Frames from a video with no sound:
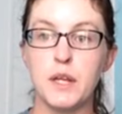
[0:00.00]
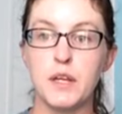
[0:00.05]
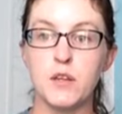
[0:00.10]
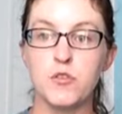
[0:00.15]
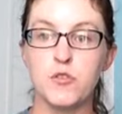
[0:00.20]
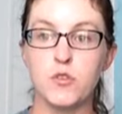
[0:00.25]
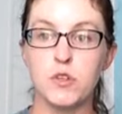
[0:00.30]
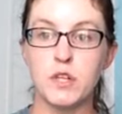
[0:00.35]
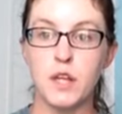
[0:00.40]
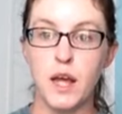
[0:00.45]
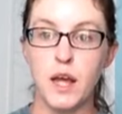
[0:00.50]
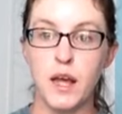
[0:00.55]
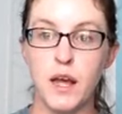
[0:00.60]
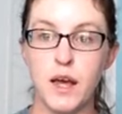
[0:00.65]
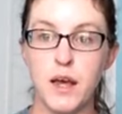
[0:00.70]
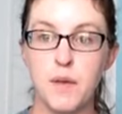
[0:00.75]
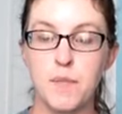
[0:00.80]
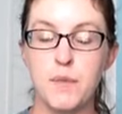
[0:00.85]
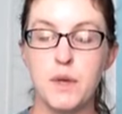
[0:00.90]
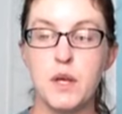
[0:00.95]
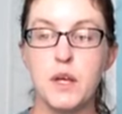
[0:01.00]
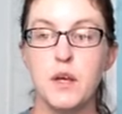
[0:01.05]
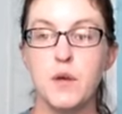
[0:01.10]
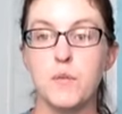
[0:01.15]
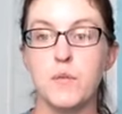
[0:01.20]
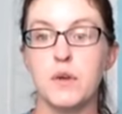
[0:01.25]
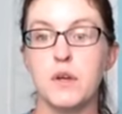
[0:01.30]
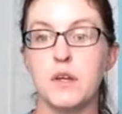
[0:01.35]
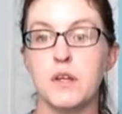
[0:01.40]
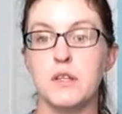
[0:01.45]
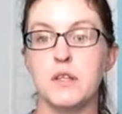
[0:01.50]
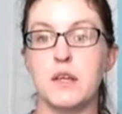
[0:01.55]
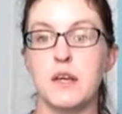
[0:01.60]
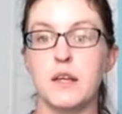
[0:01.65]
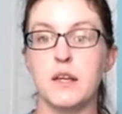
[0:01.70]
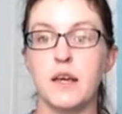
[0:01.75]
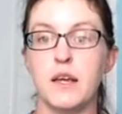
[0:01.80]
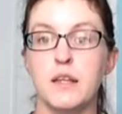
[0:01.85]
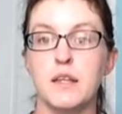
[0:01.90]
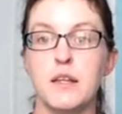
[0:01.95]
extra time because I
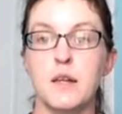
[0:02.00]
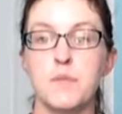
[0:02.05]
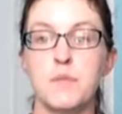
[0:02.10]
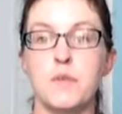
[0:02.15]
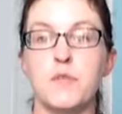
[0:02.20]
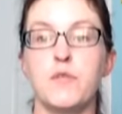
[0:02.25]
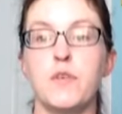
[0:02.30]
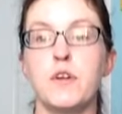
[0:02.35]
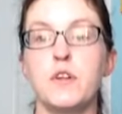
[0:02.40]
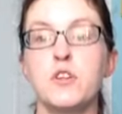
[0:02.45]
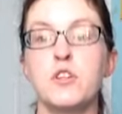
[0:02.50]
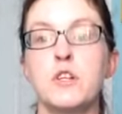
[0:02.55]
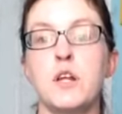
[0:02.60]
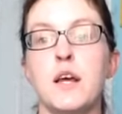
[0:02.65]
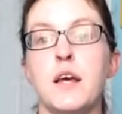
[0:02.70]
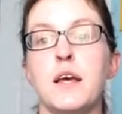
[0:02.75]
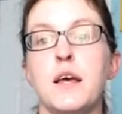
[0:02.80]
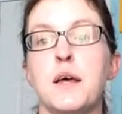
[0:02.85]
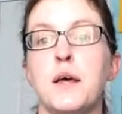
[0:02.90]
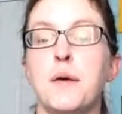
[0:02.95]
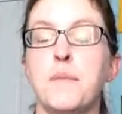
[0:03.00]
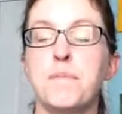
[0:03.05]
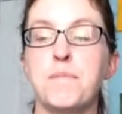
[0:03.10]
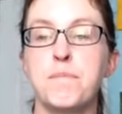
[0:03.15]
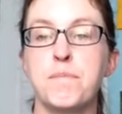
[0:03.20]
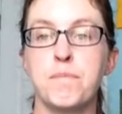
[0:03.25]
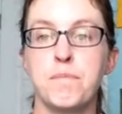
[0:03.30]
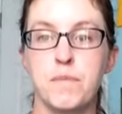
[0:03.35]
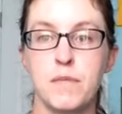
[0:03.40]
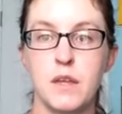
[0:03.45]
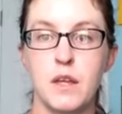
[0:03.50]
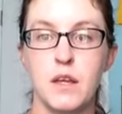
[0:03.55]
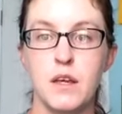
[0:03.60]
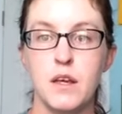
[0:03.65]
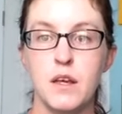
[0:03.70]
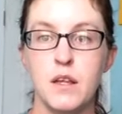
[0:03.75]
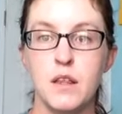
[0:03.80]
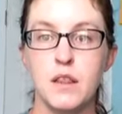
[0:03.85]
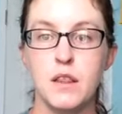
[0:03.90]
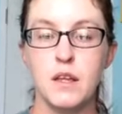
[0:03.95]
caked it up the first time,
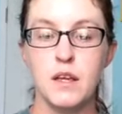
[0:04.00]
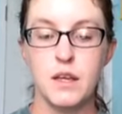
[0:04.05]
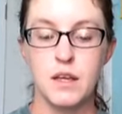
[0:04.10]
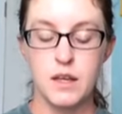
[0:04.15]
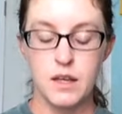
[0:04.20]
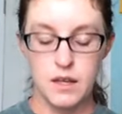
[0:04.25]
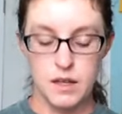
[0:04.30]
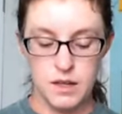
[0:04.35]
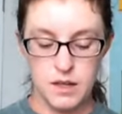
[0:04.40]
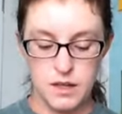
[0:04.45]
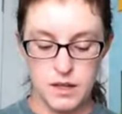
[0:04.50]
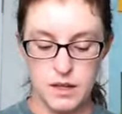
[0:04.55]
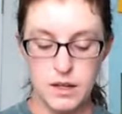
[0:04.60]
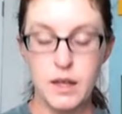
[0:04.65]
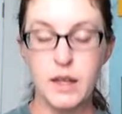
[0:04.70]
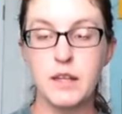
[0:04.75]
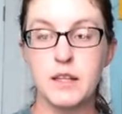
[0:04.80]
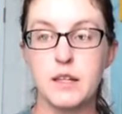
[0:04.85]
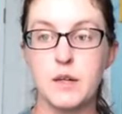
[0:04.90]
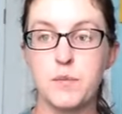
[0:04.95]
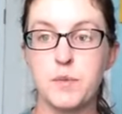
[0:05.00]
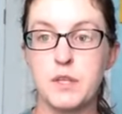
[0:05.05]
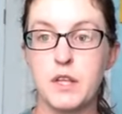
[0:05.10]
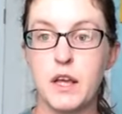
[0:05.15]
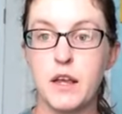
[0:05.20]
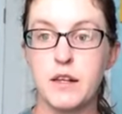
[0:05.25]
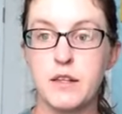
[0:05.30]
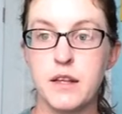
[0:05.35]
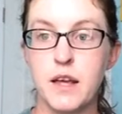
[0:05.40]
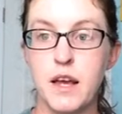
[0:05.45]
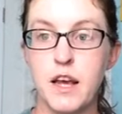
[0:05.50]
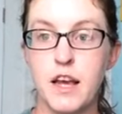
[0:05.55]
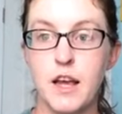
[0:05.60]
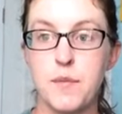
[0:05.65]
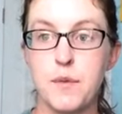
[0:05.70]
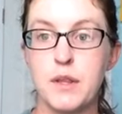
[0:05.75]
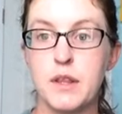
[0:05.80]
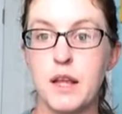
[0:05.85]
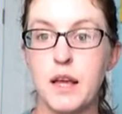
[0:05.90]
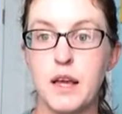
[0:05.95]
then I caked it up a second time,
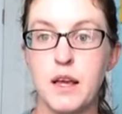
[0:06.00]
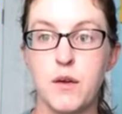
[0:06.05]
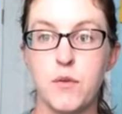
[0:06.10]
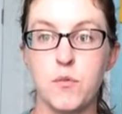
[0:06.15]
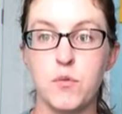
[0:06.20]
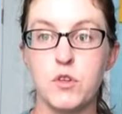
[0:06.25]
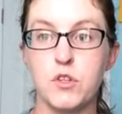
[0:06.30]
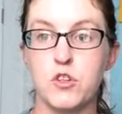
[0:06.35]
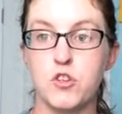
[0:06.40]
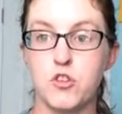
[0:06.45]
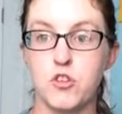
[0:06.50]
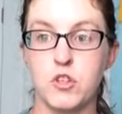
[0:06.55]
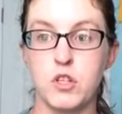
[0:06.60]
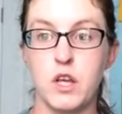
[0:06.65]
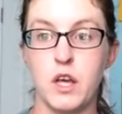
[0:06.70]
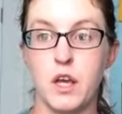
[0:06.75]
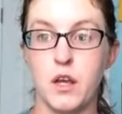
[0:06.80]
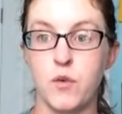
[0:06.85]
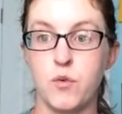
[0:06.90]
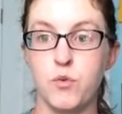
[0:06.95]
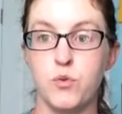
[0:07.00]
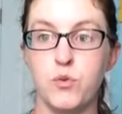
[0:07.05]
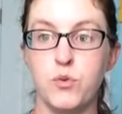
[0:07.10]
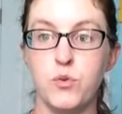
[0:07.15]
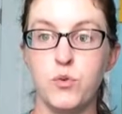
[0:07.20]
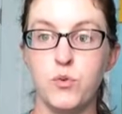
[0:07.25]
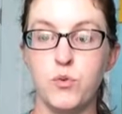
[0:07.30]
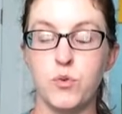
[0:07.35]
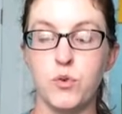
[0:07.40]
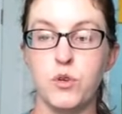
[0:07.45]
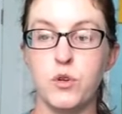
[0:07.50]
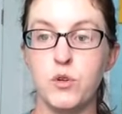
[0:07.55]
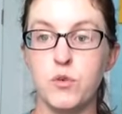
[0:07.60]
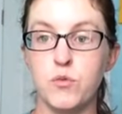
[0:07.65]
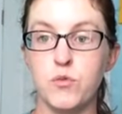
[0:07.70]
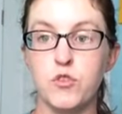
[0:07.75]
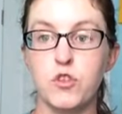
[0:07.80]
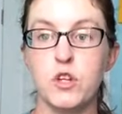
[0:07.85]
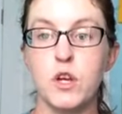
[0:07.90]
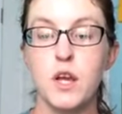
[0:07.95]
and that was just like, whew,
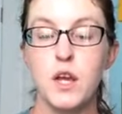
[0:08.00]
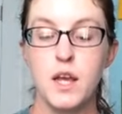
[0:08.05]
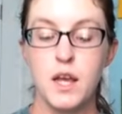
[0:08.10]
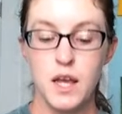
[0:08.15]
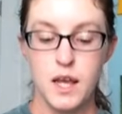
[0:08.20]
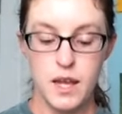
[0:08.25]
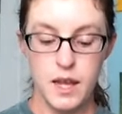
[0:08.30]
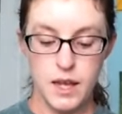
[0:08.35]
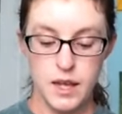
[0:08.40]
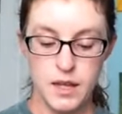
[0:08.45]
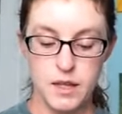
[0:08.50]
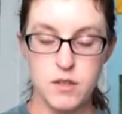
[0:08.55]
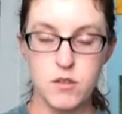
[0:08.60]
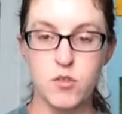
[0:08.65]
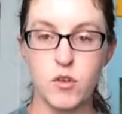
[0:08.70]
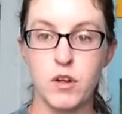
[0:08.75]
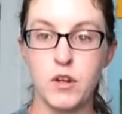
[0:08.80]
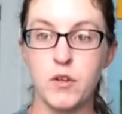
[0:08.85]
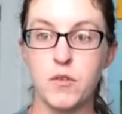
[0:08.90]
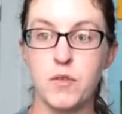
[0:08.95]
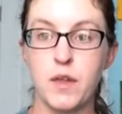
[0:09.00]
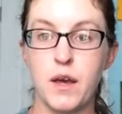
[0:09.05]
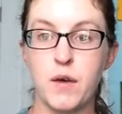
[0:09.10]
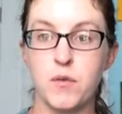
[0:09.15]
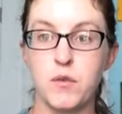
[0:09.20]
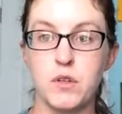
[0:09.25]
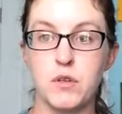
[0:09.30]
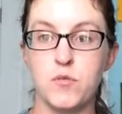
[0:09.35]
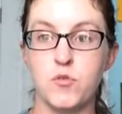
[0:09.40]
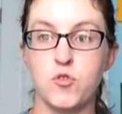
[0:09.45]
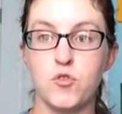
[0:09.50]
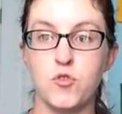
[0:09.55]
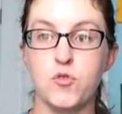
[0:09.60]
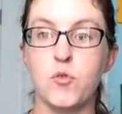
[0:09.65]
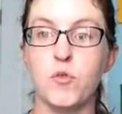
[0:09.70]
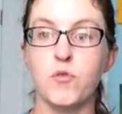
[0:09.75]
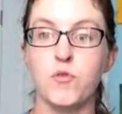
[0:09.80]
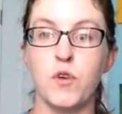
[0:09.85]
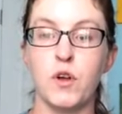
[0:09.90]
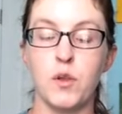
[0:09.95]
huge. And so I knew that it was just
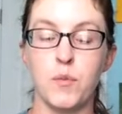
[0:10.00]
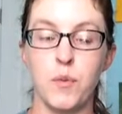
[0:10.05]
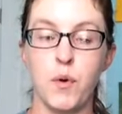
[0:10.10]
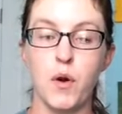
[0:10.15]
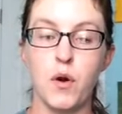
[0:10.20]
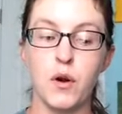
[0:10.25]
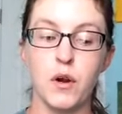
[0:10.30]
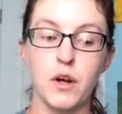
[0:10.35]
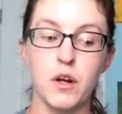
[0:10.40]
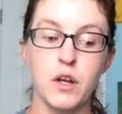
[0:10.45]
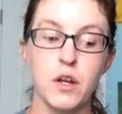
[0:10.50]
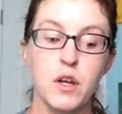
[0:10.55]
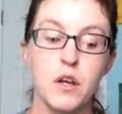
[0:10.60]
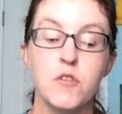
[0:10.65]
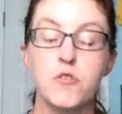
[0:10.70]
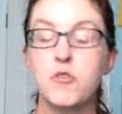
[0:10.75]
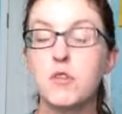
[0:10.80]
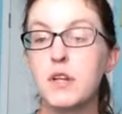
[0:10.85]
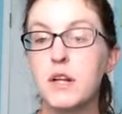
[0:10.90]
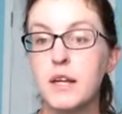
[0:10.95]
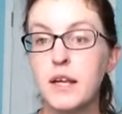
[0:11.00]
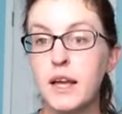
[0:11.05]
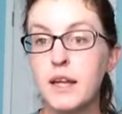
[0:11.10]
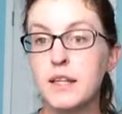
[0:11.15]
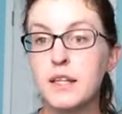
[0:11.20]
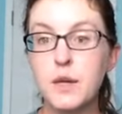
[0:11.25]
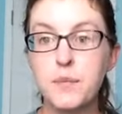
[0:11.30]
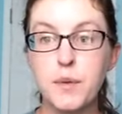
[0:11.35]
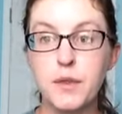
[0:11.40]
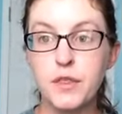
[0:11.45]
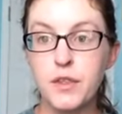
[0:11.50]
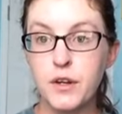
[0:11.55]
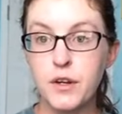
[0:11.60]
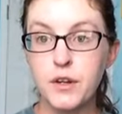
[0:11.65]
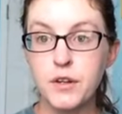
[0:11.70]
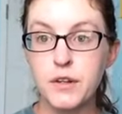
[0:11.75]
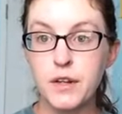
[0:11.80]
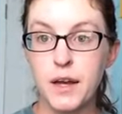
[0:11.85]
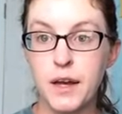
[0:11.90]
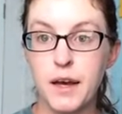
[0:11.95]
going to fall apart. So then I caked it up a
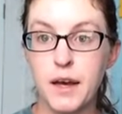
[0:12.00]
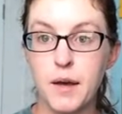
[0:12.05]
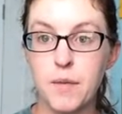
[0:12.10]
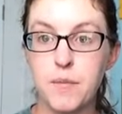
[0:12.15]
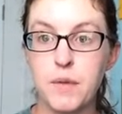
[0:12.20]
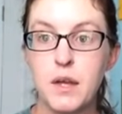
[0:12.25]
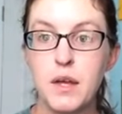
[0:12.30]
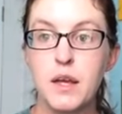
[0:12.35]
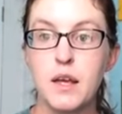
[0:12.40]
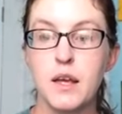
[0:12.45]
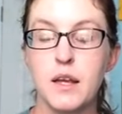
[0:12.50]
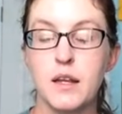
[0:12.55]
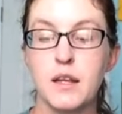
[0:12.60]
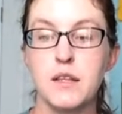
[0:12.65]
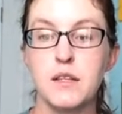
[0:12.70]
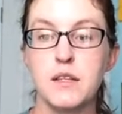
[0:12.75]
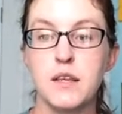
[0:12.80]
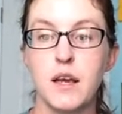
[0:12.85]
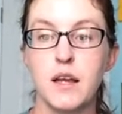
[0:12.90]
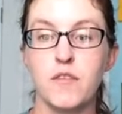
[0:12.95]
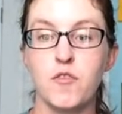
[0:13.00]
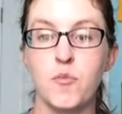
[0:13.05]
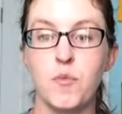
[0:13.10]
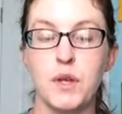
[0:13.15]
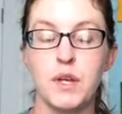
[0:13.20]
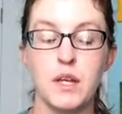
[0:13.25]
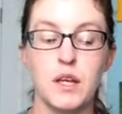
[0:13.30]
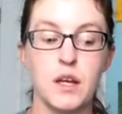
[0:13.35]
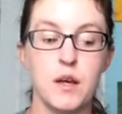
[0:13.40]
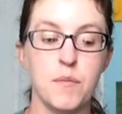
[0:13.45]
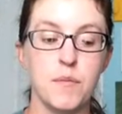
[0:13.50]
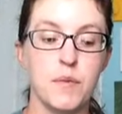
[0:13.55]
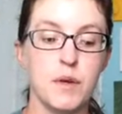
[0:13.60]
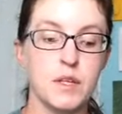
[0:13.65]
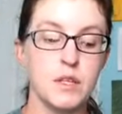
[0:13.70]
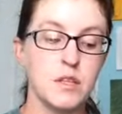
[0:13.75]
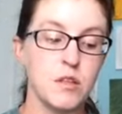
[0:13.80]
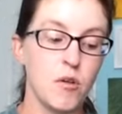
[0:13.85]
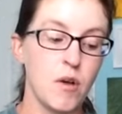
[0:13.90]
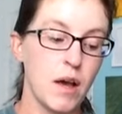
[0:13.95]
third time, and it's kind of a medium,
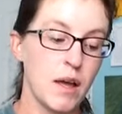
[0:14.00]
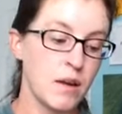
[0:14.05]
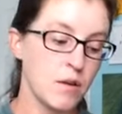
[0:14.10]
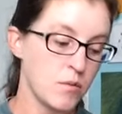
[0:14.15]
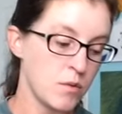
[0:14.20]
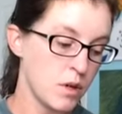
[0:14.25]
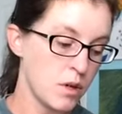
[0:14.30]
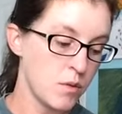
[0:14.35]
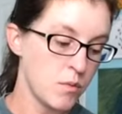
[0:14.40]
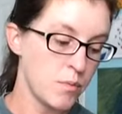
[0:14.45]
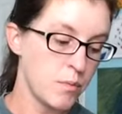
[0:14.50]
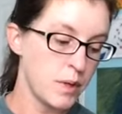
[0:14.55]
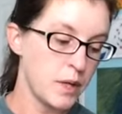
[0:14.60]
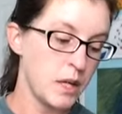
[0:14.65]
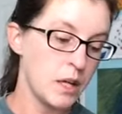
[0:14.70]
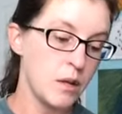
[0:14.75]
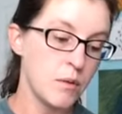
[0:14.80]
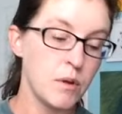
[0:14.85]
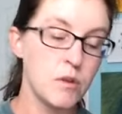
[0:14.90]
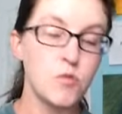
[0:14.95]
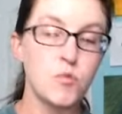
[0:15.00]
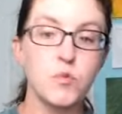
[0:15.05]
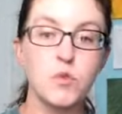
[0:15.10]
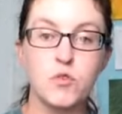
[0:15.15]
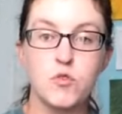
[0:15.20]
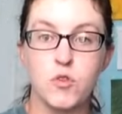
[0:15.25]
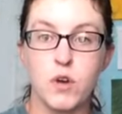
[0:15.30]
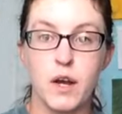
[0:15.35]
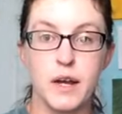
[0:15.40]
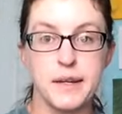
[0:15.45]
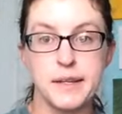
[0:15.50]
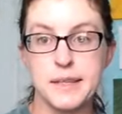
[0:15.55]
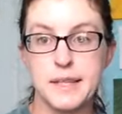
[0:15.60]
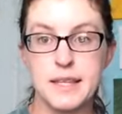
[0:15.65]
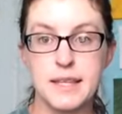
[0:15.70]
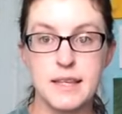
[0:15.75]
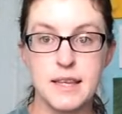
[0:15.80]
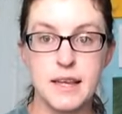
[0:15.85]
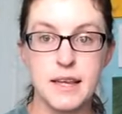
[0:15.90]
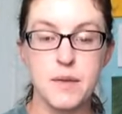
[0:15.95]
so I don't know. But anyways, we'll try it
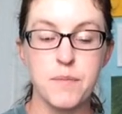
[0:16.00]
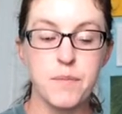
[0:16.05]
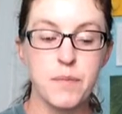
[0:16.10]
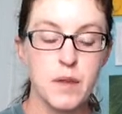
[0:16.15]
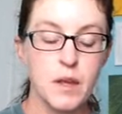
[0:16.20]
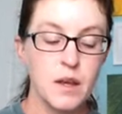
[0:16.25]
and see.